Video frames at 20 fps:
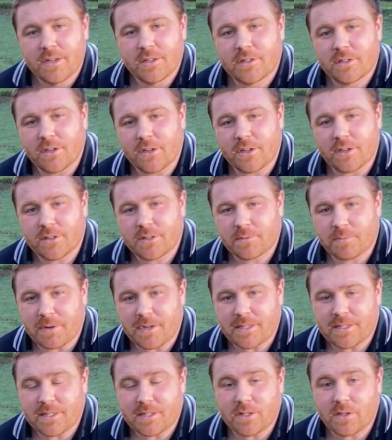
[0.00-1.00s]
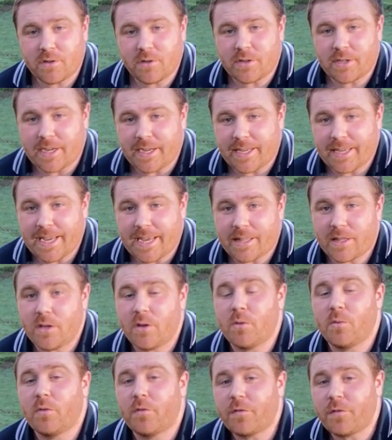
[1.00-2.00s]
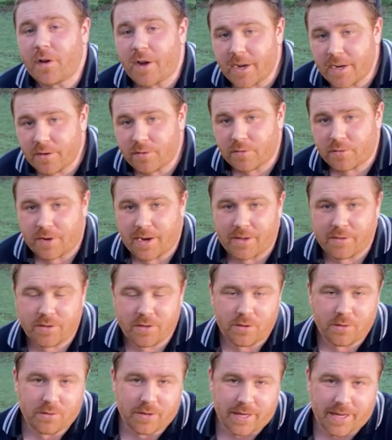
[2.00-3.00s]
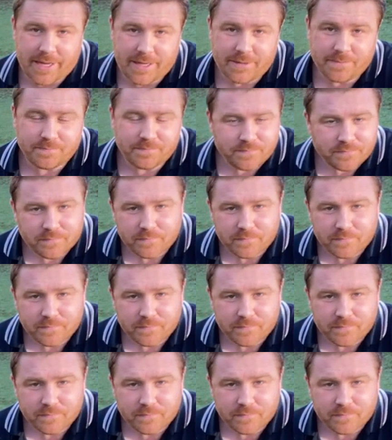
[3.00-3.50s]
certain species that you can get that you will find throughout the UK